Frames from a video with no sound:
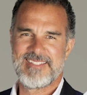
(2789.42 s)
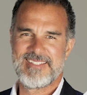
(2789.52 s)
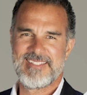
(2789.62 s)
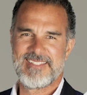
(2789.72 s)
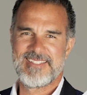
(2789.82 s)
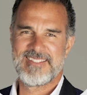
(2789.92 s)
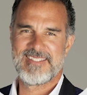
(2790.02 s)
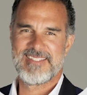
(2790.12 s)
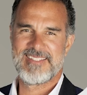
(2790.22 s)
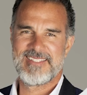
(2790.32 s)
So at the
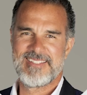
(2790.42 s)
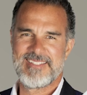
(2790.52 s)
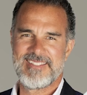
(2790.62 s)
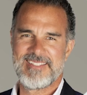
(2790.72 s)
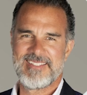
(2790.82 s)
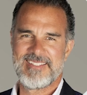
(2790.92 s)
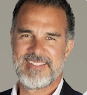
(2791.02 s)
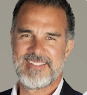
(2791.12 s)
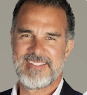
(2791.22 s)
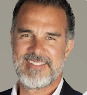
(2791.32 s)
center of what we
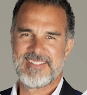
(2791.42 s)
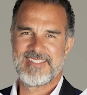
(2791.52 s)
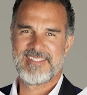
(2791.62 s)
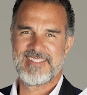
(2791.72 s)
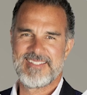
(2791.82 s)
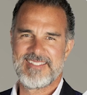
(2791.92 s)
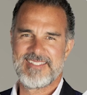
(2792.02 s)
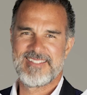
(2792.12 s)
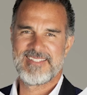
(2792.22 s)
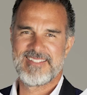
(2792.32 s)
do is
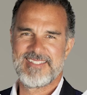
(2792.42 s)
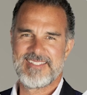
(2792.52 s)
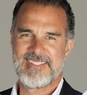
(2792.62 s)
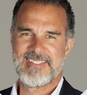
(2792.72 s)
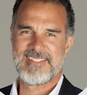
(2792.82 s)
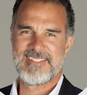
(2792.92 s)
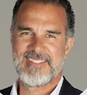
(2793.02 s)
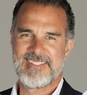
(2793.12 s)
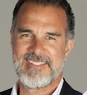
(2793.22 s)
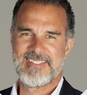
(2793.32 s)
connectivity. We connect to
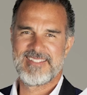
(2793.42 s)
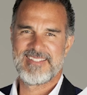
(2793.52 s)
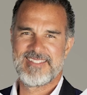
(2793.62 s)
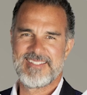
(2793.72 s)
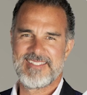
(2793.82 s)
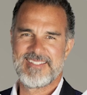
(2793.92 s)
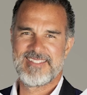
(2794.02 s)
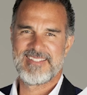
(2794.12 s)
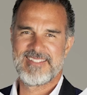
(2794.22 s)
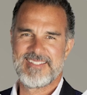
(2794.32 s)
provider systems. We
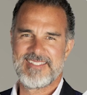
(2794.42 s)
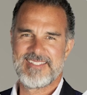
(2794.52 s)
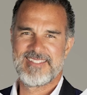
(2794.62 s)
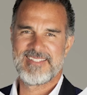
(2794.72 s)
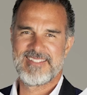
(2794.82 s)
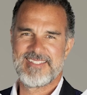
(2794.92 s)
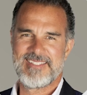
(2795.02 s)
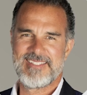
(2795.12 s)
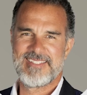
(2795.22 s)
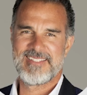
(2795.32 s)
connect to pharma.
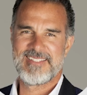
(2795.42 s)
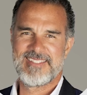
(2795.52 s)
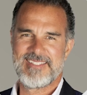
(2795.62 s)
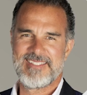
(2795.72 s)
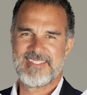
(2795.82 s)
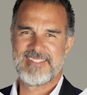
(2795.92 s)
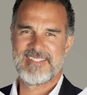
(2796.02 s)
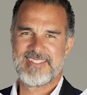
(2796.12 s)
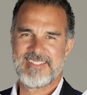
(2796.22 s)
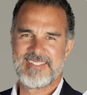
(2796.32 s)
We connect
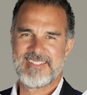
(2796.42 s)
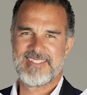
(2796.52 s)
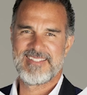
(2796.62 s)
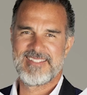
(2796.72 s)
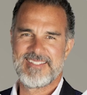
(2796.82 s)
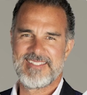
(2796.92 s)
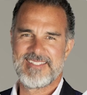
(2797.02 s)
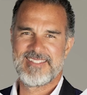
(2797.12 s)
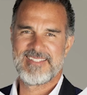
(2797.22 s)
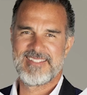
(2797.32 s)
patients. We connect
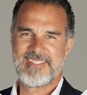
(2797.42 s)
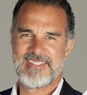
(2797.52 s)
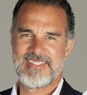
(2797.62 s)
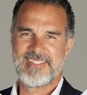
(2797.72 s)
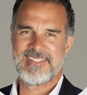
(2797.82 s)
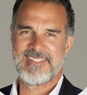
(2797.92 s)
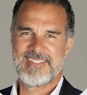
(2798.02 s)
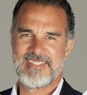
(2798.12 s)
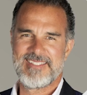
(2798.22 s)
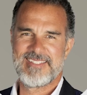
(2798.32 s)
providers to
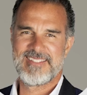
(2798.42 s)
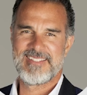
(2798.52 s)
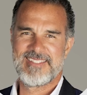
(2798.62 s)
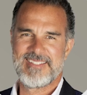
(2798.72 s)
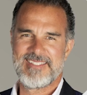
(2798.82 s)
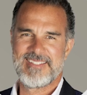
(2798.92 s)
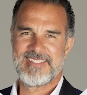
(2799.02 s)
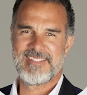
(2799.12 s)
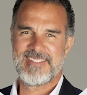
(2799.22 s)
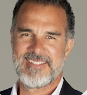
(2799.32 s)
valuable resources
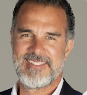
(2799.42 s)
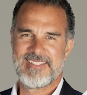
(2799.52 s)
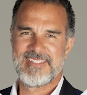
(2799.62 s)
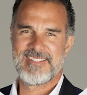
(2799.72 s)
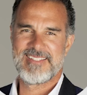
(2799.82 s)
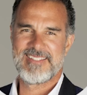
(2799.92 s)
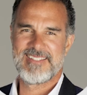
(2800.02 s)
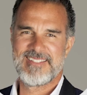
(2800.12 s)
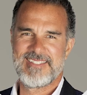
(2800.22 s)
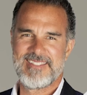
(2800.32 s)
and services. So
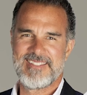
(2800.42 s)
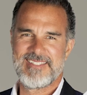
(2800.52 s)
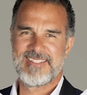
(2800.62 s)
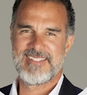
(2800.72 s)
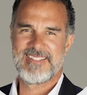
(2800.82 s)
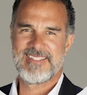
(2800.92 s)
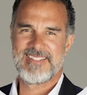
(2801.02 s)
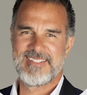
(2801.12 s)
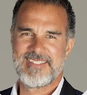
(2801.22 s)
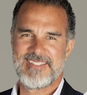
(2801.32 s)
connectivity.
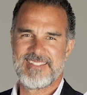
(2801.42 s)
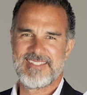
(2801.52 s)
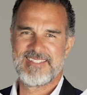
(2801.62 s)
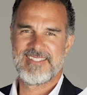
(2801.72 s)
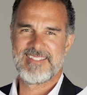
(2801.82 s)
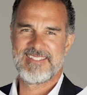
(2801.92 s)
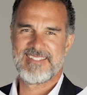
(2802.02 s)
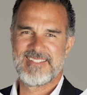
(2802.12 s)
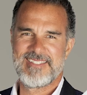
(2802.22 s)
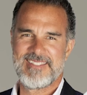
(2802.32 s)

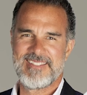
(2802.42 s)
Excellent.